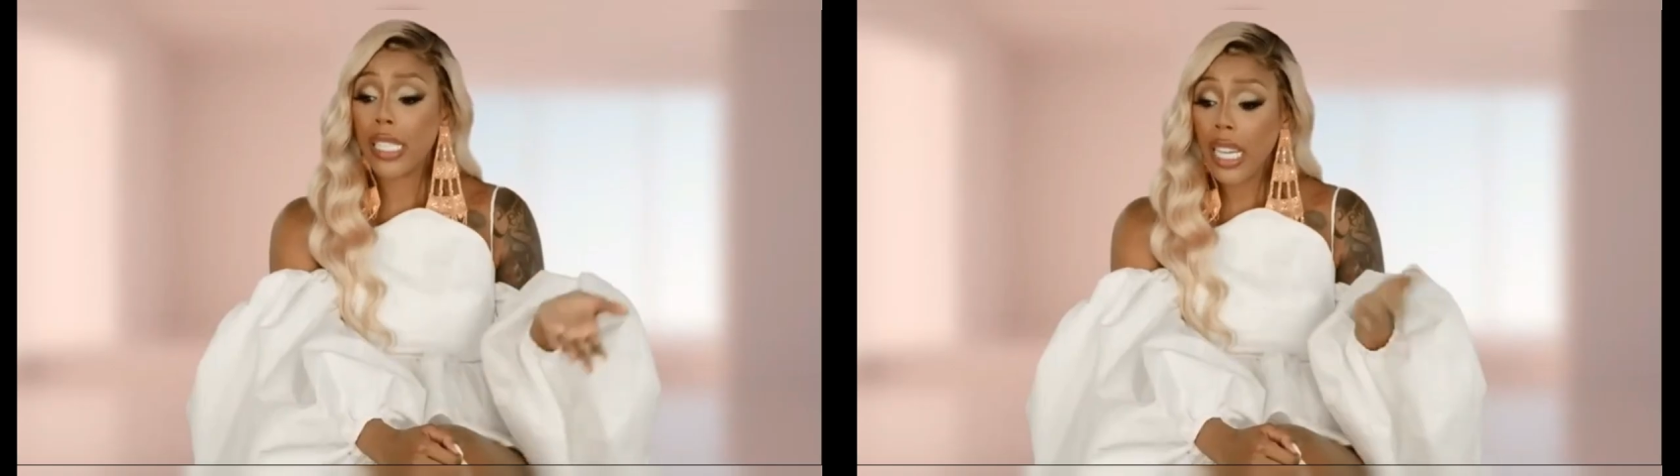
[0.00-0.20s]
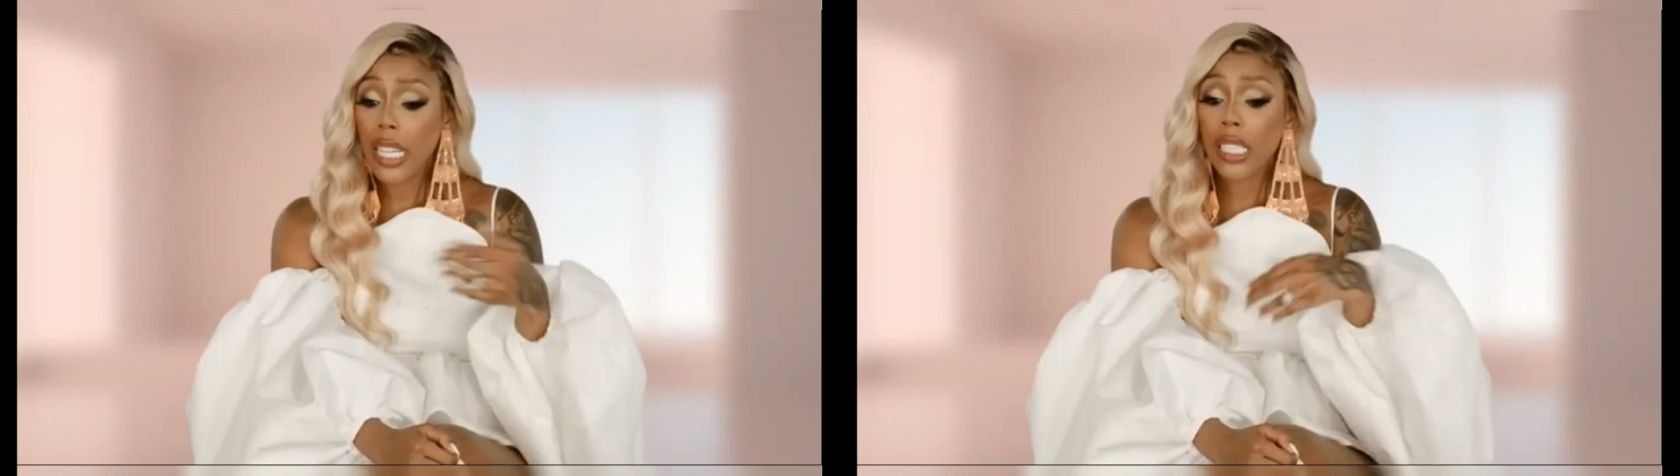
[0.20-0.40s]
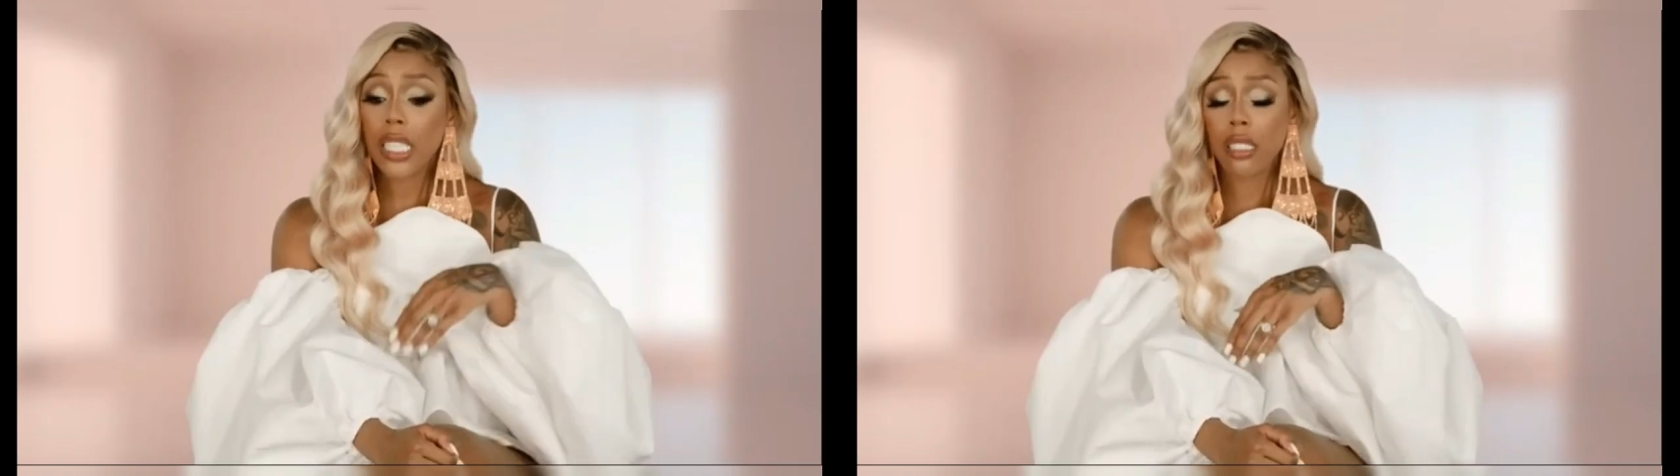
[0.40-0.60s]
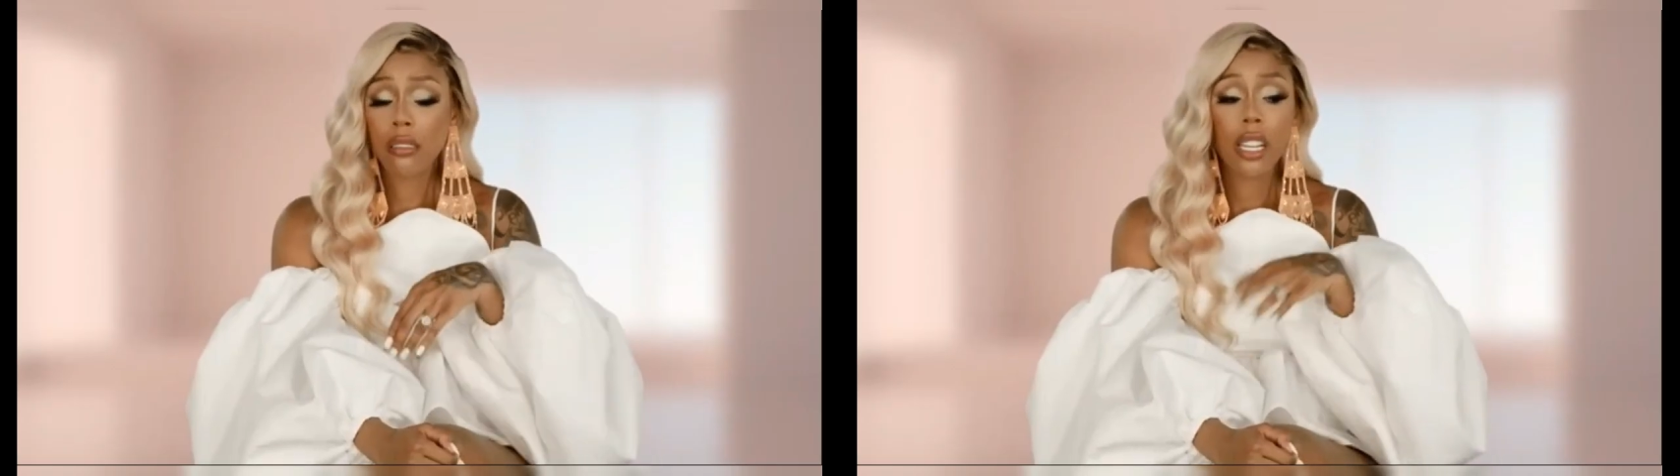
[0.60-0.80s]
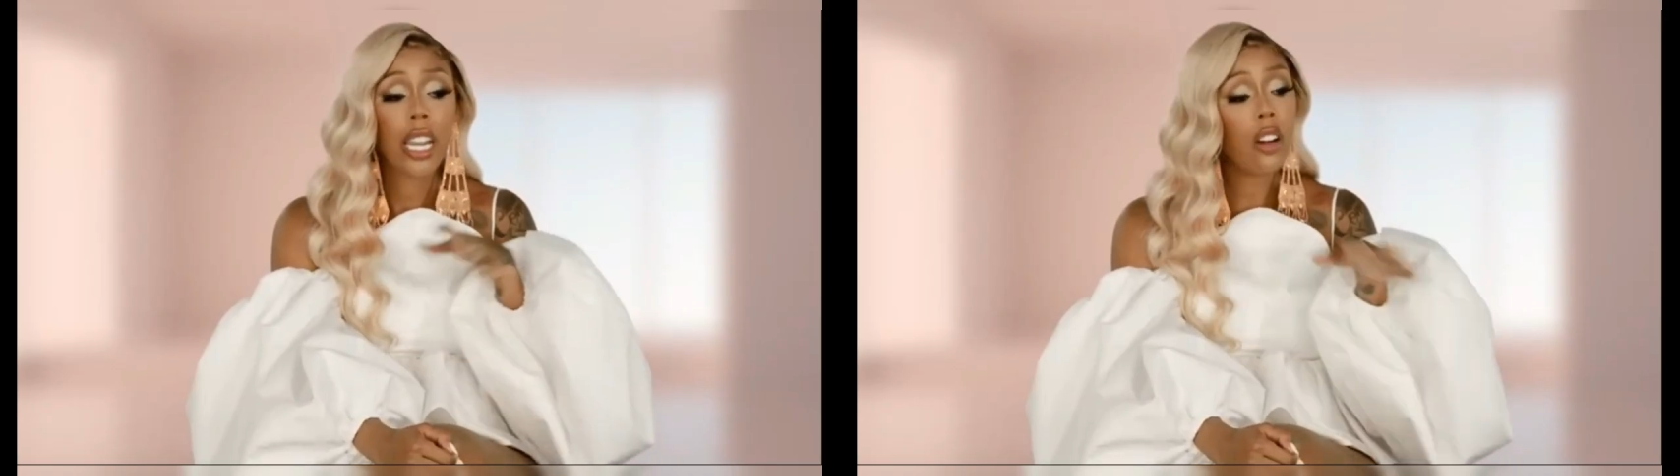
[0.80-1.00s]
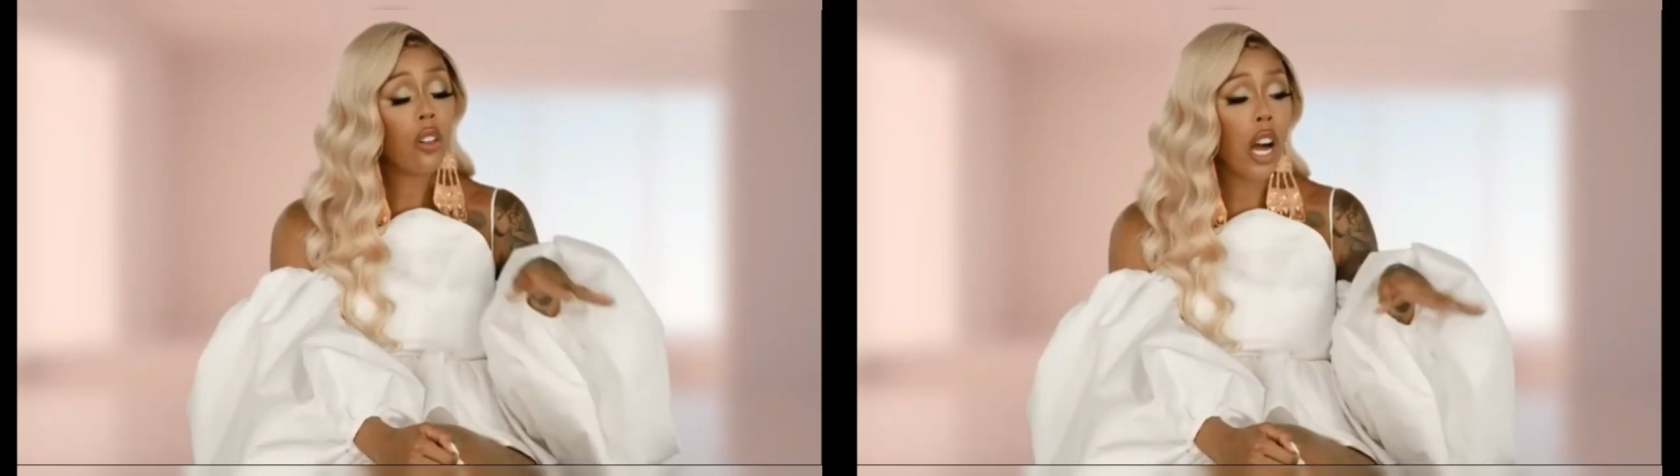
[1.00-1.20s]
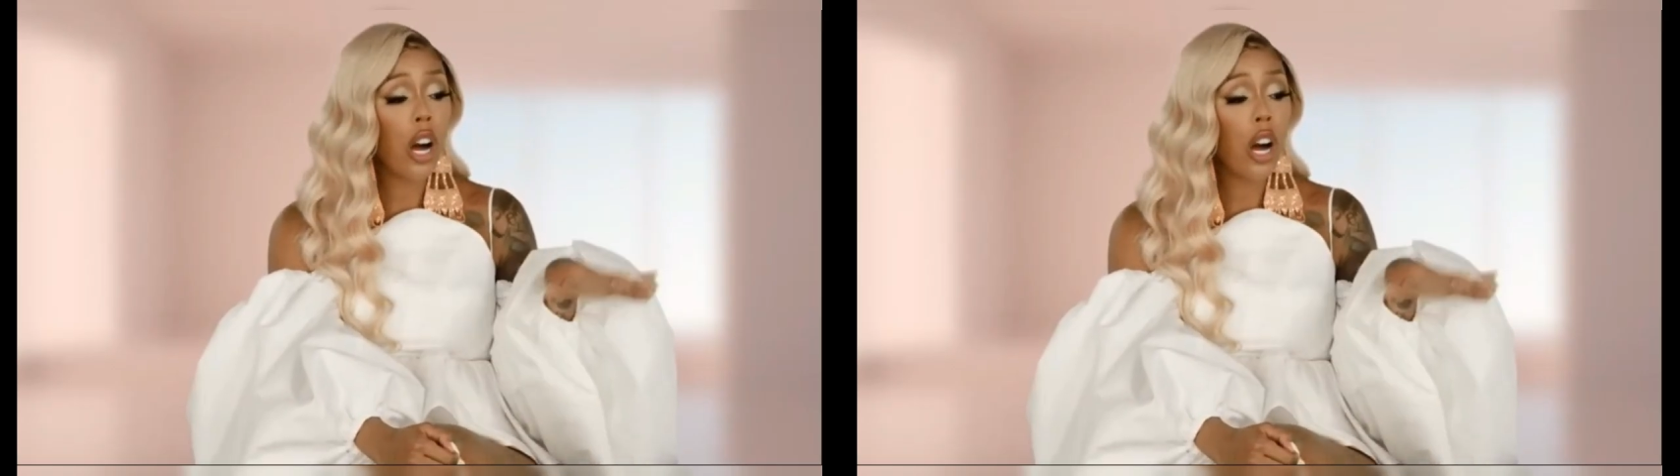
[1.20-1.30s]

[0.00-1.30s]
anthem of rage.